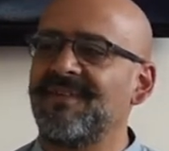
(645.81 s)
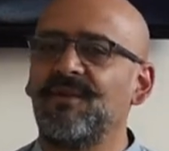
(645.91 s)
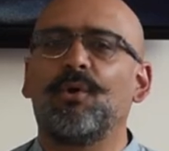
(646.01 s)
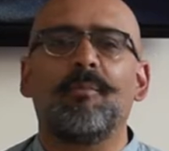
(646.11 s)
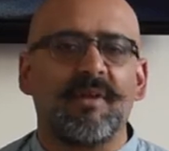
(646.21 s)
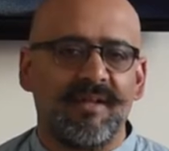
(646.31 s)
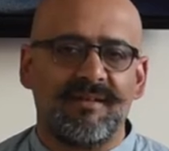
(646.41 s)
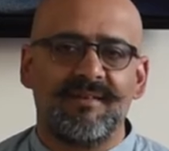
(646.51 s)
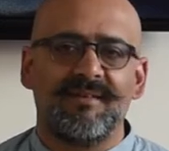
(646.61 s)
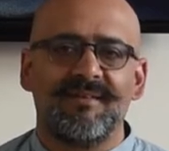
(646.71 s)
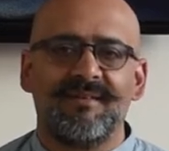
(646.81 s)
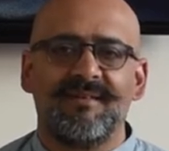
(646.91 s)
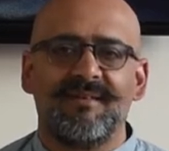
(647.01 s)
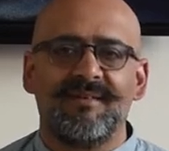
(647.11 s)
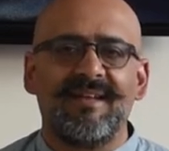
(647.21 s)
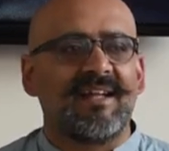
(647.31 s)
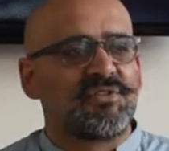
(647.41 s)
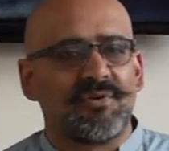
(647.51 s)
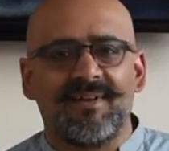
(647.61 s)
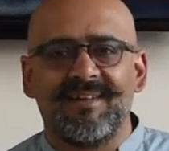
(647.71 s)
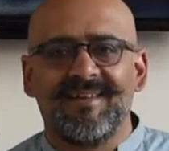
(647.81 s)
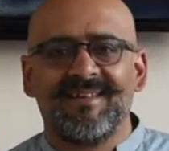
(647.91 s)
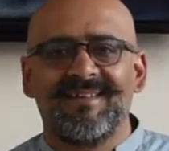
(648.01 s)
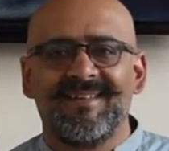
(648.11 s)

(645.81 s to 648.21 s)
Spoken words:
Normally, naturally.